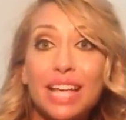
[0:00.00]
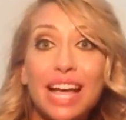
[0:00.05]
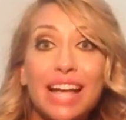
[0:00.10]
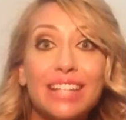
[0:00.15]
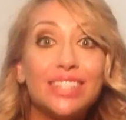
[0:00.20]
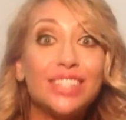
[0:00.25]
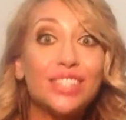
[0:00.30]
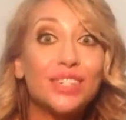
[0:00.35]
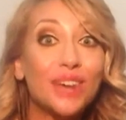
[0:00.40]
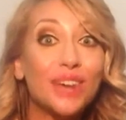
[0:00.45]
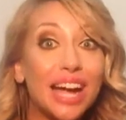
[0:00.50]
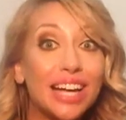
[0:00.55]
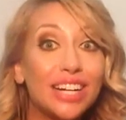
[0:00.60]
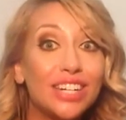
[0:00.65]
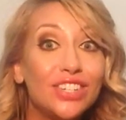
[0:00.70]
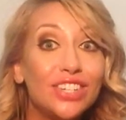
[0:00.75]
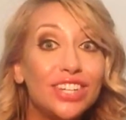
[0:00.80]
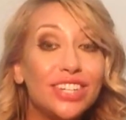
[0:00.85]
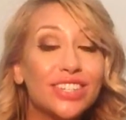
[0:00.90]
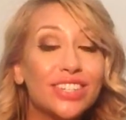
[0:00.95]
and
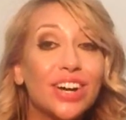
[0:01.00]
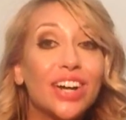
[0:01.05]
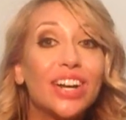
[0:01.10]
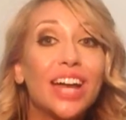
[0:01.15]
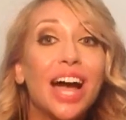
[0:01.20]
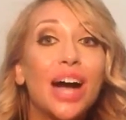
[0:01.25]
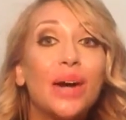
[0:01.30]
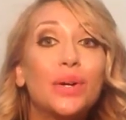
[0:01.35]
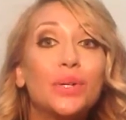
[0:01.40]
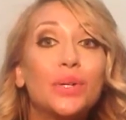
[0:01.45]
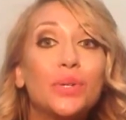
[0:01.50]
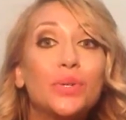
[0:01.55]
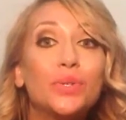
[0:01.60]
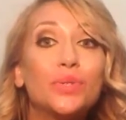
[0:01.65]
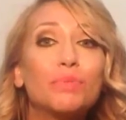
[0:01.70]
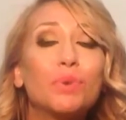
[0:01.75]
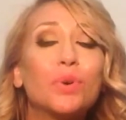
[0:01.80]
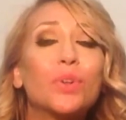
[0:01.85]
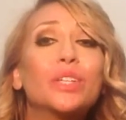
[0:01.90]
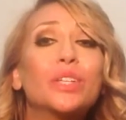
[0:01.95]
strategies on how to lose
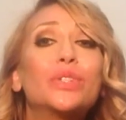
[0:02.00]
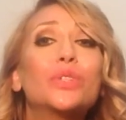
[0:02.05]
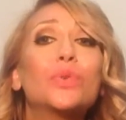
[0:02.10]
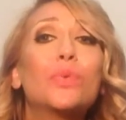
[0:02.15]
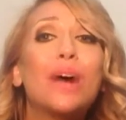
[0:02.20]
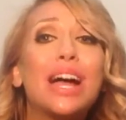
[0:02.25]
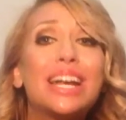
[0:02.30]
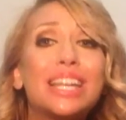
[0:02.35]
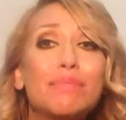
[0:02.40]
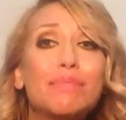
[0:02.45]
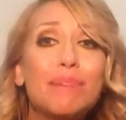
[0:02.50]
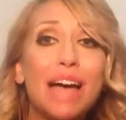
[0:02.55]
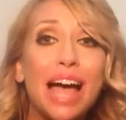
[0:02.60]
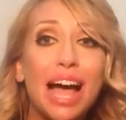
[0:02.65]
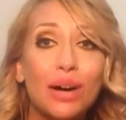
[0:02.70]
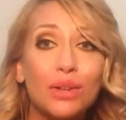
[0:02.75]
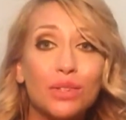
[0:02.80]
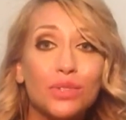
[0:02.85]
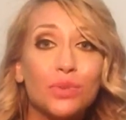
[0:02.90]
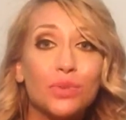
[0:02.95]
more than 20
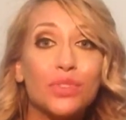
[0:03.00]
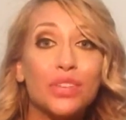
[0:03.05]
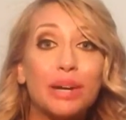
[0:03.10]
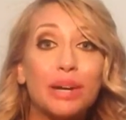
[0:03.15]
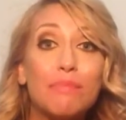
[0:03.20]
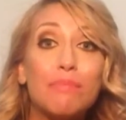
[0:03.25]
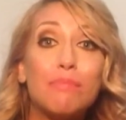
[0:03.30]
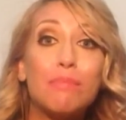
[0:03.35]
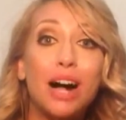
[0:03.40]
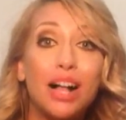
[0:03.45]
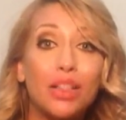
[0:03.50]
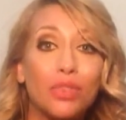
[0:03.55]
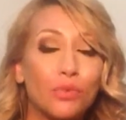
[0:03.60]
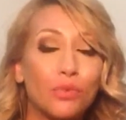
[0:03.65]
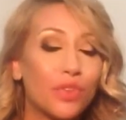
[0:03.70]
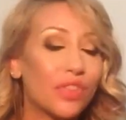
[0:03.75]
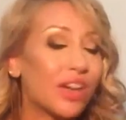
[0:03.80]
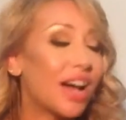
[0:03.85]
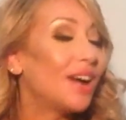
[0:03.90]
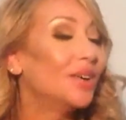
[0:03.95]
pounds within a month
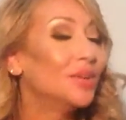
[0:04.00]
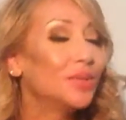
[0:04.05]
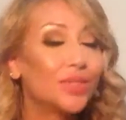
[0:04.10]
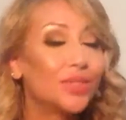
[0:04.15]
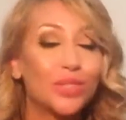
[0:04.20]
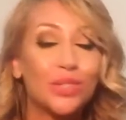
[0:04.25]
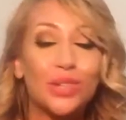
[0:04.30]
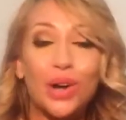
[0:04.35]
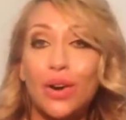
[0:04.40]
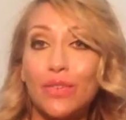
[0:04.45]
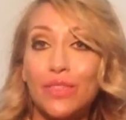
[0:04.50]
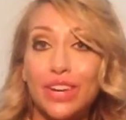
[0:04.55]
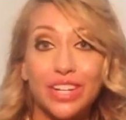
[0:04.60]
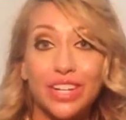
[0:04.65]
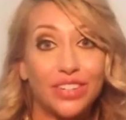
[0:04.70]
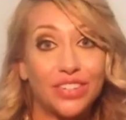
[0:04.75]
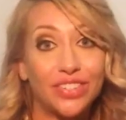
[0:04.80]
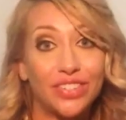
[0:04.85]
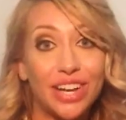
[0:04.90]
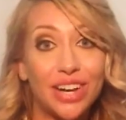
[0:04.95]
without starving
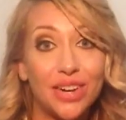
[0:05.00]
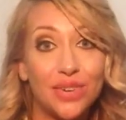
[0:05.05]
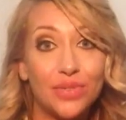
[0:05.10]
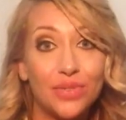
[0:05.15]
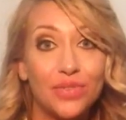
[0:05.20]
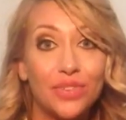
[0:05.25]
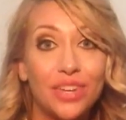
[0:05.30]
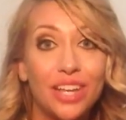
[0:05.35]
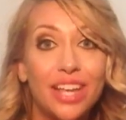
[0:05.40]
yourself.